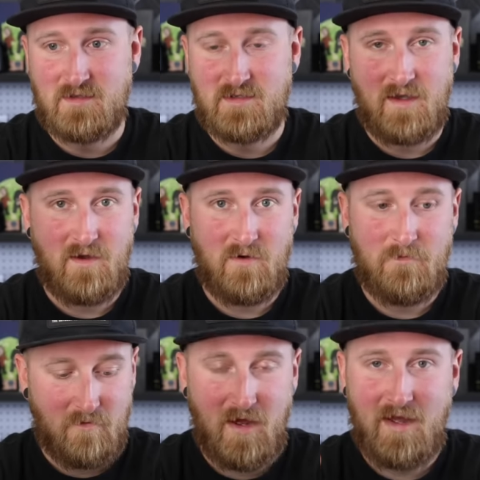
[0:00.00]
So
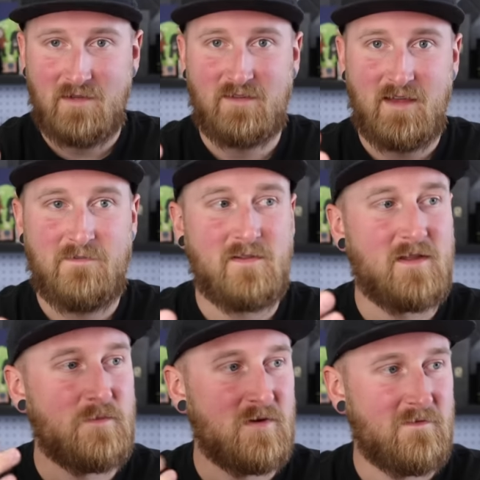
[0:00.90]
Ryan's
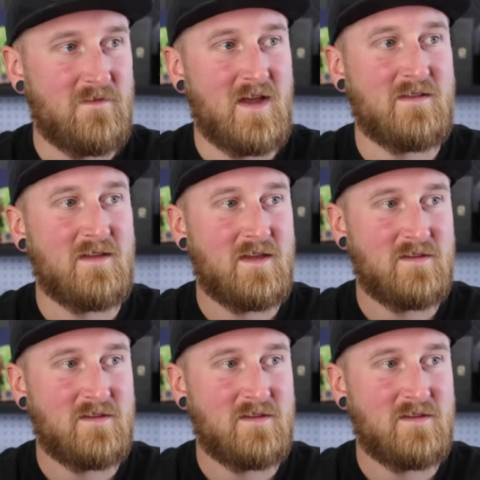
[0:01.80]
definitely perfecting